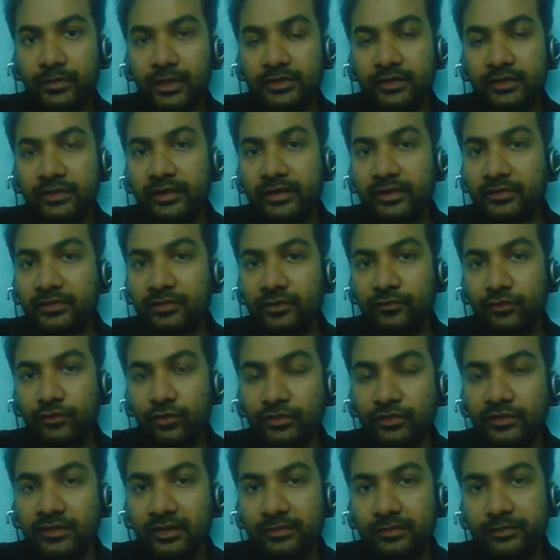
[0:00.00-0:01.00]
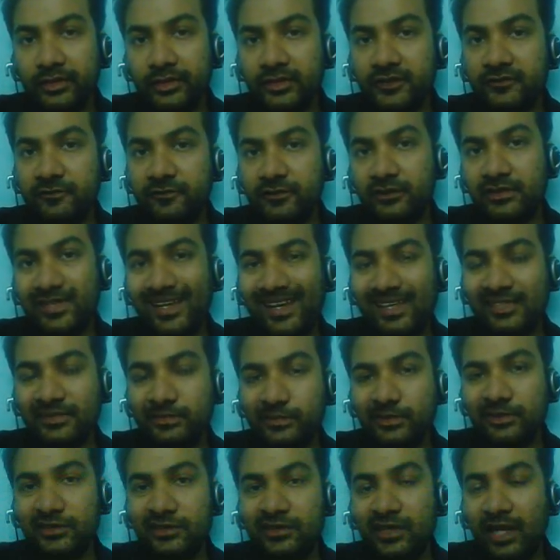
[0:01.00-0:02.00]
But in case of those companies which
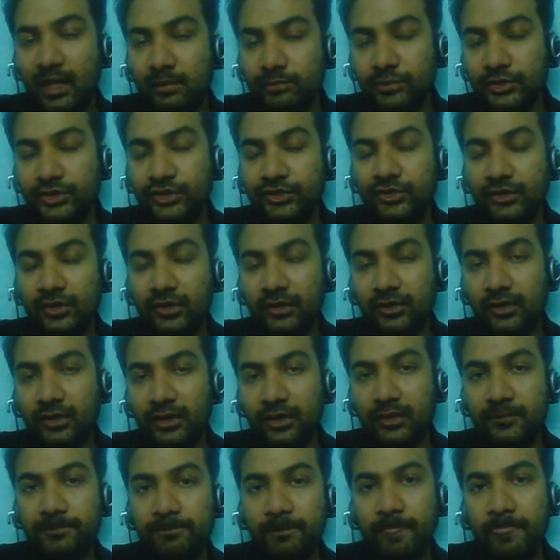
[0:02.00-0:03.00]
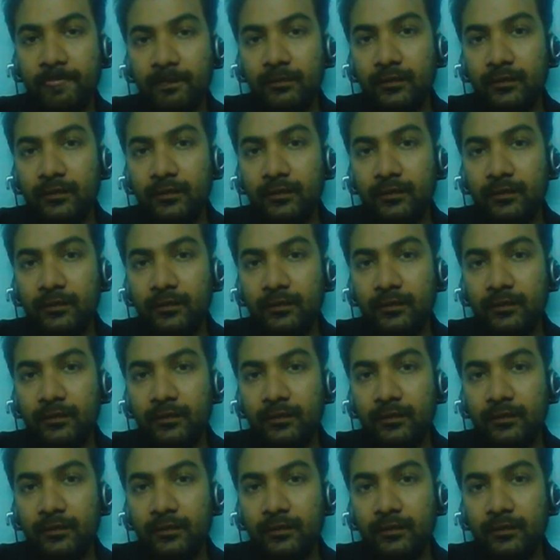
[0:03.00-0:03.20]
have been established on